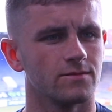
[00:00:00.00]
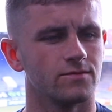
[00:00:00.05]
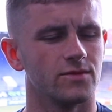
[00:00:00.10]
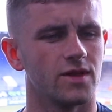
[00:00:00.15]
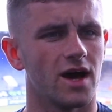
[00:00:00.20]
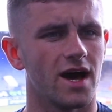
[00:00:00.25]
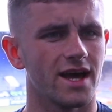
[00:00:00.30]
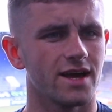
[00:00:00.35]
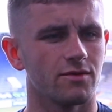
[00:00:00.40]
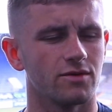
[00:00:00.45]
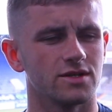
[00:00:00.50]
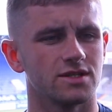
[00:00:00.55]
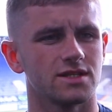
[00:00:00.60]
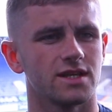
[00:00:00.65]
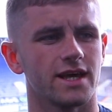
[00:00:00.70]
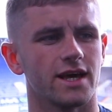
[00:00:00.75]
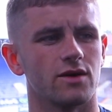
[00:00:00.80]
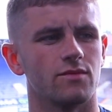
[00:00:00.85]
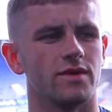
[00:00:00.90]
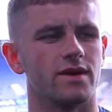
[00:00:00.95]
Nah, he wants
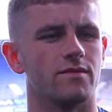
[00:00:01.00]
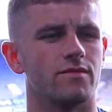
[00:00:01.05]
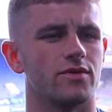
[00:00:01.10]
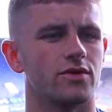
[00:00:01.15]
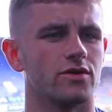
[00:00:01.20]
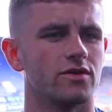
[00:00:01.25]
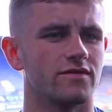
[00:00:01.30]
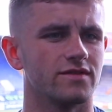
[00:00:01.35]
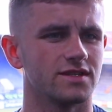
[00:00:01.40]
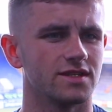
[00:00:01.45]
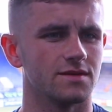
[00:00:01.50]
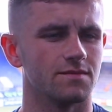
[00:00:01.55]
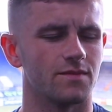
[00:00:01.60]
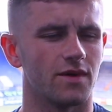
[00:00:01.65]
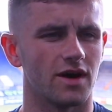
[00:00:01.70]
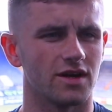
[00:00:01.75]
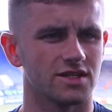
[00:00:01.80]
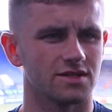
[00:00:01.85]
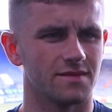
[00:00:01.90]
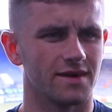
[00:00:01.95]
to help me improve. He's seen
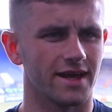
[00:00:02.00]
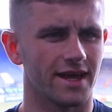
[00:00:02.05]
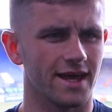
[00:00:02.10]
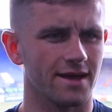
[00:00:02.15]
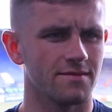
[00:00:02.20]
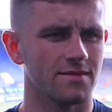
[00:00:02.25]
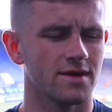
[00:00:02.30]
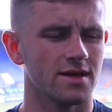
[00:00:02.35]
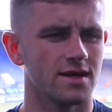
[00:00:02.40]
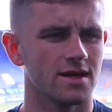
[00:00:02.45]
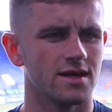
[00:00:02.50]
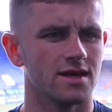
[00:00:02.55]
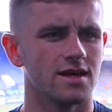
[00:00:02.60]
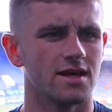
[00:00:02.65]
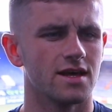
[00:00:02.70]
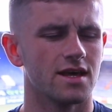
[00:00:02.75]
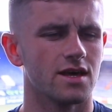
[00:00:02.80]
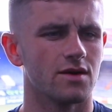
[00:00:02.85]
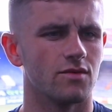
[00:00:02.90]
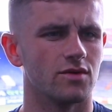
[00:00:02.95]
parts of my game.
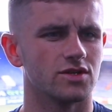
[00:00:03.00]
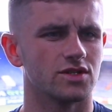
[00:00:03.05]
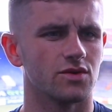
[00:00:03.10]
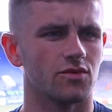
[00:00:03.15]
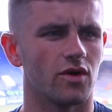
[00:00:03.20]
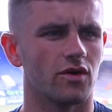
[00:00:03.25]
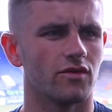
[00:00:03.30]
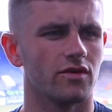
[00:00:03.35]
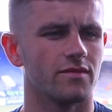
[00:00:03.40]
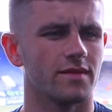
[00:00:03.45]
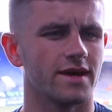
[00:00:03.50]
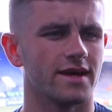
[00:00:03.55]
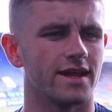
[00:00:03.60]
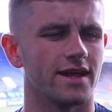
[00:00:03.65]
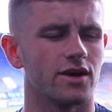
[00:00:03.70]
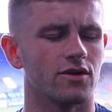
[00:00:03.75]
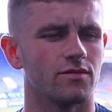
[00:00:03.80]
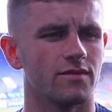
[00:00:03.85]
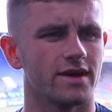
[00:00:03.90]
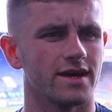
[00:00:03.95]
He wants to work with me
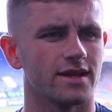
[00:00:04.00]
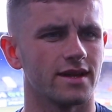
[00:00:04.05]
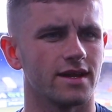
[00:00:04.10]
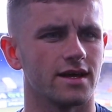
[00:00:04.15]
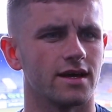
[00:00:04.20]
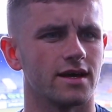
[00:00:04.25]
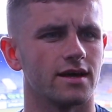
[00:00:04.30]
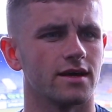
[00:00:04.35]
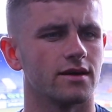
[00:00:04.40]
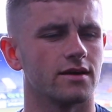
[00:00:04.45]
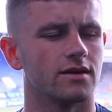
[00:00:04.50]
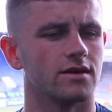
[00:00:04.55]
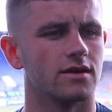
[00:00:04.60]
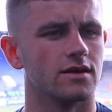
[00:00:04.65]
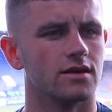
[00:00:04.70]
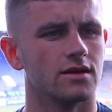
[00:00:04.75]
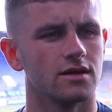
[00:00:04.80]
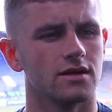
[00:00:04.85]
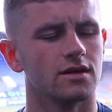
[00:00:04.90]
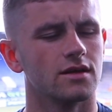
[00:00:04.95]
and help me, and I
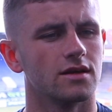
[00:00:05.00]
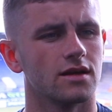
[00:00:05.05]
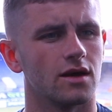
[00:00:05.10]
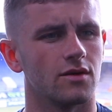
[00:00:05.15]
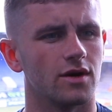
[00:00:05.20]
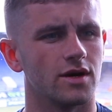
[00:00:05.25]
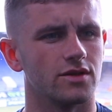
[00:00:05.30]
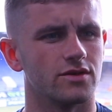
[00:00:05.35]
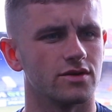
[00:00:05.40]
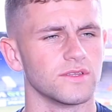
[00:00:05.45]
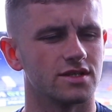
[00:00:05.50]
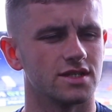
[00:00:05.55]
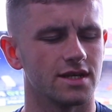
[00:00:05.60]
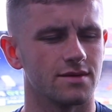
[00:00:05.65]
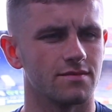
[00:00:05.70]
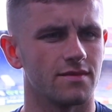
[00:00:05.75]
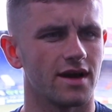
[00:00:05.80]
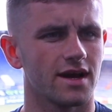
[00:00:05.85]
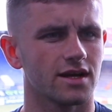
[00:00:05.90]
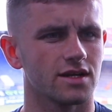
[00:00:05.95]
want to do the
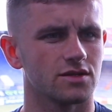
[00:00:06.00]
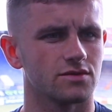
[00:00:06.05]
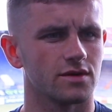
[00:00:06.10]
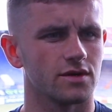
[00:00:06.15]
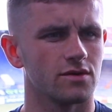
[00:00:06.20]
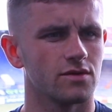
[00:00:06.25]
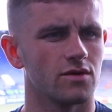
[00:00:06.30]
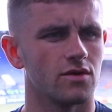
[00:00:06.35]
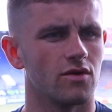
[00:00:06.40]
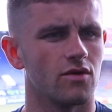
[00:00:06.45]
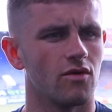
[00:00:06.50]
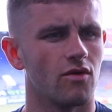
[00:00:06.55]
same back as well.